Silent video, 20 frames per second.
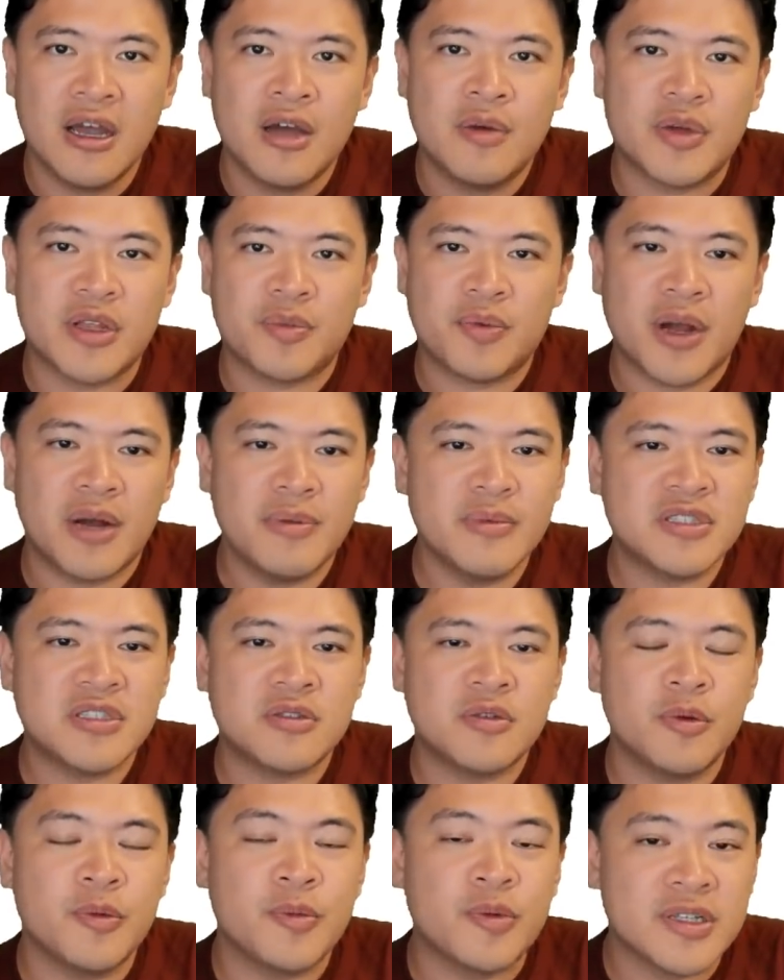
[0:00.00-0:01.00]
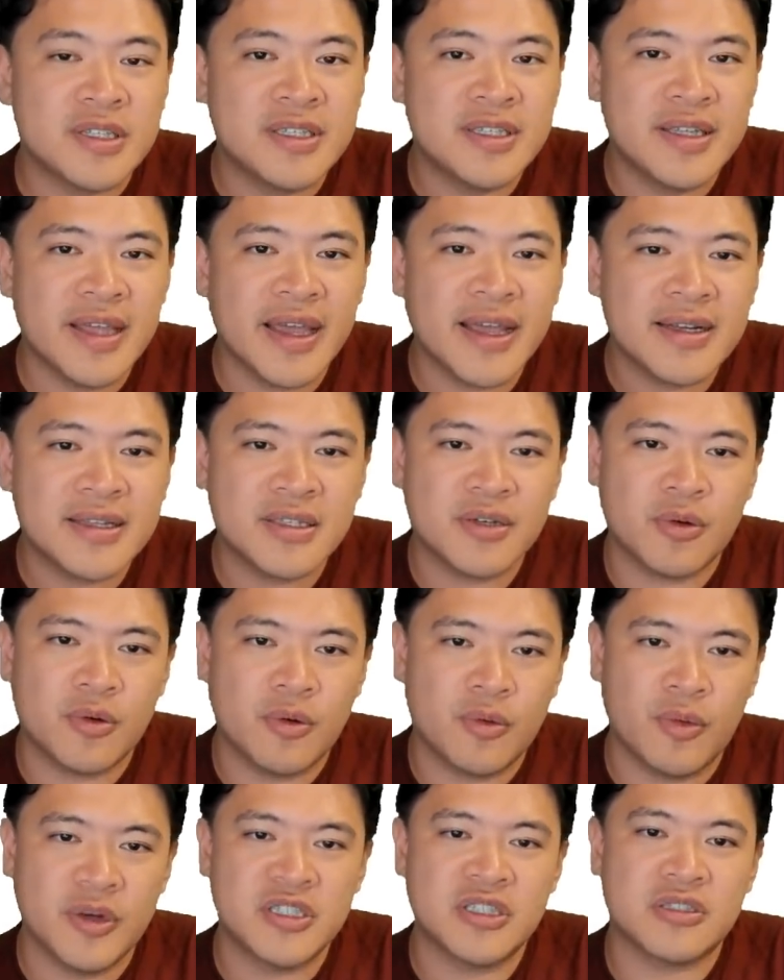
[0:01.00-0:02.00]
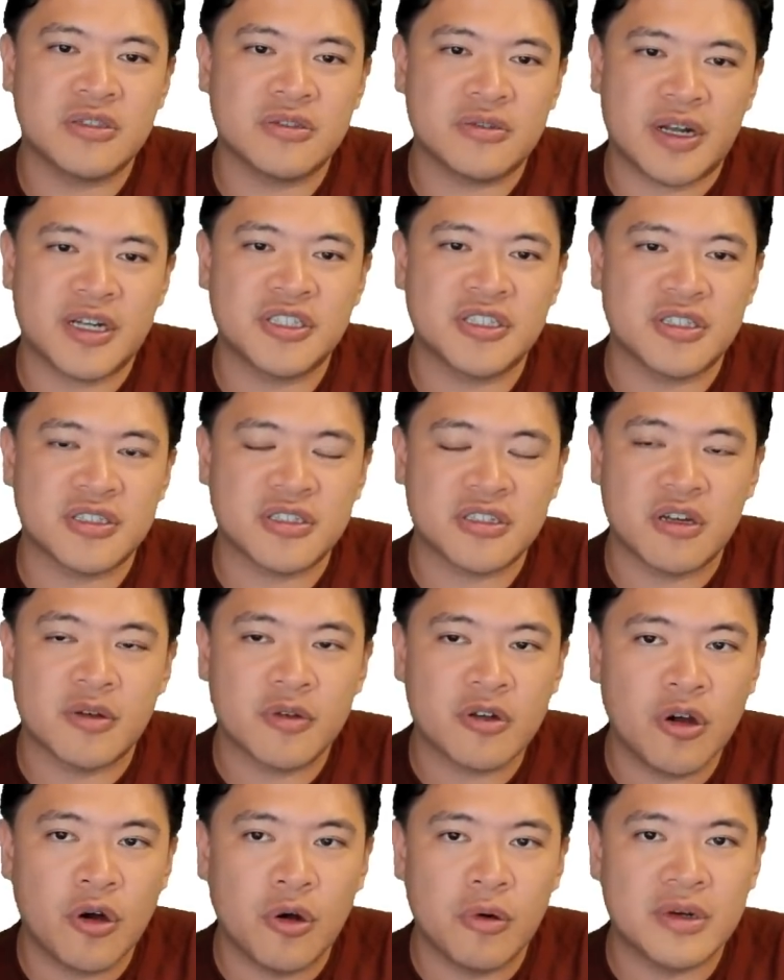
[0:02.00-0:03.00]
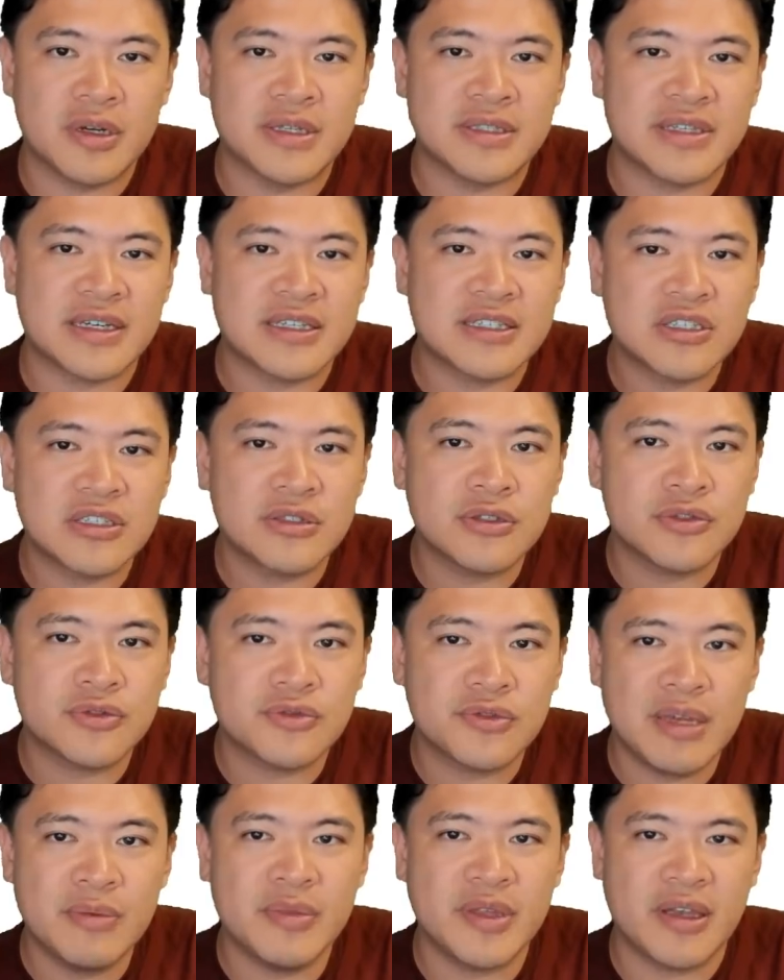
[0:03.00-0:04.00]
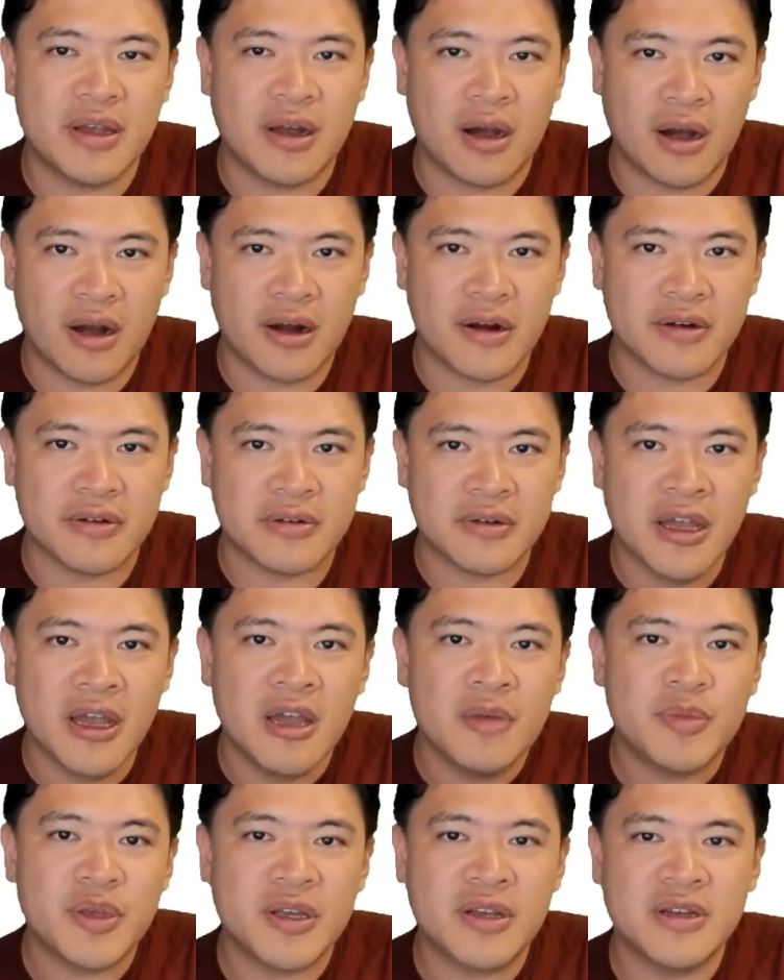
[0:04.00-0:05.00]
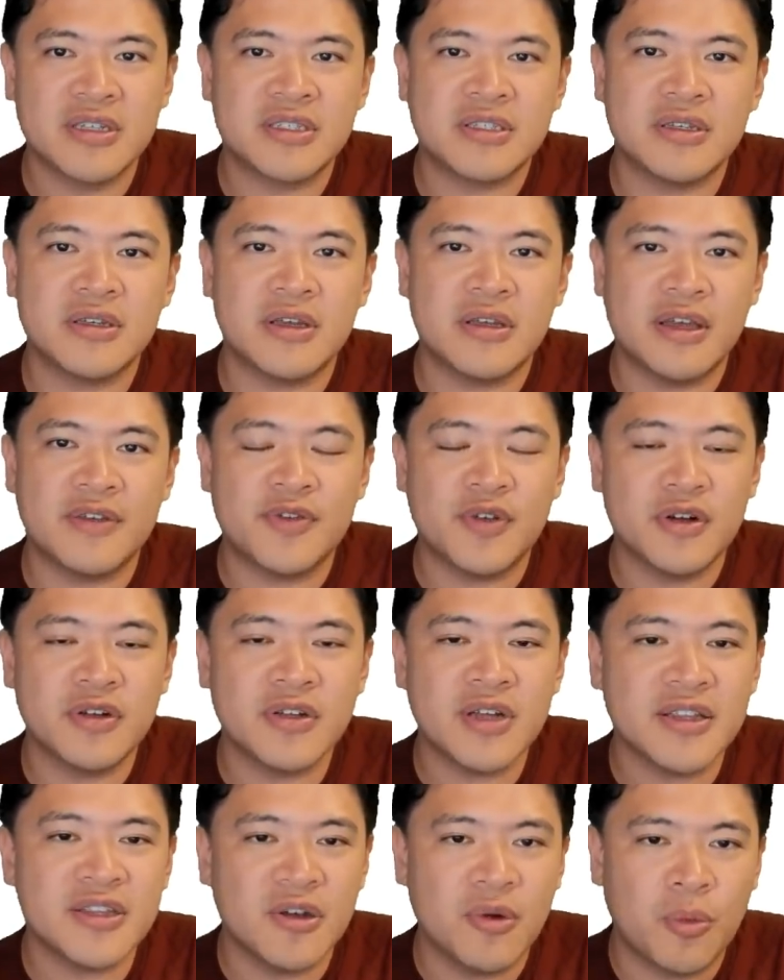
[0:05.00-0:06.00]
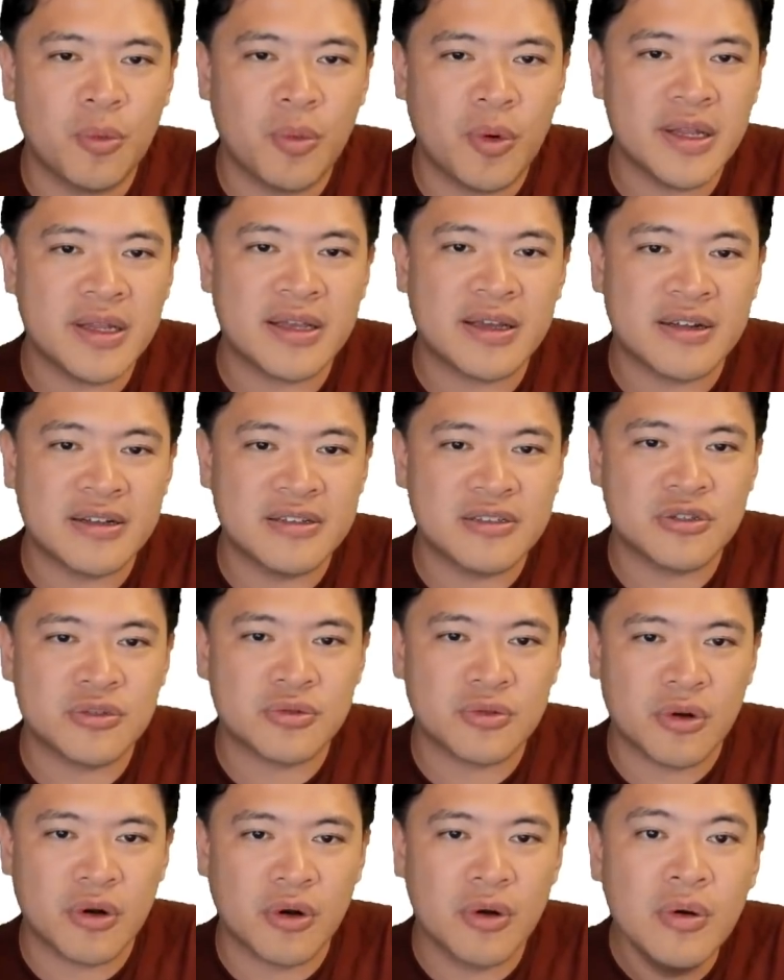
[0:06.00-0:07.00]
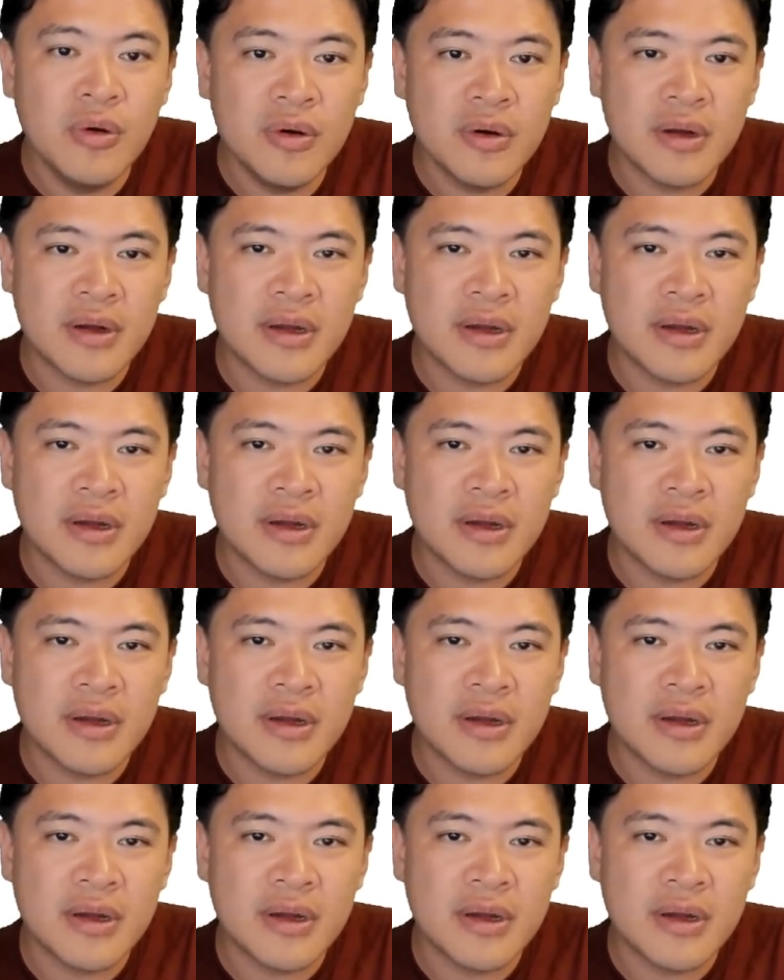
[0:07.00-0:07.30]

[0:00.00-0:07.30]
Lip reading: But the problem is to predict which direction it's going to go. It's extremely hard because if you're not the one in control,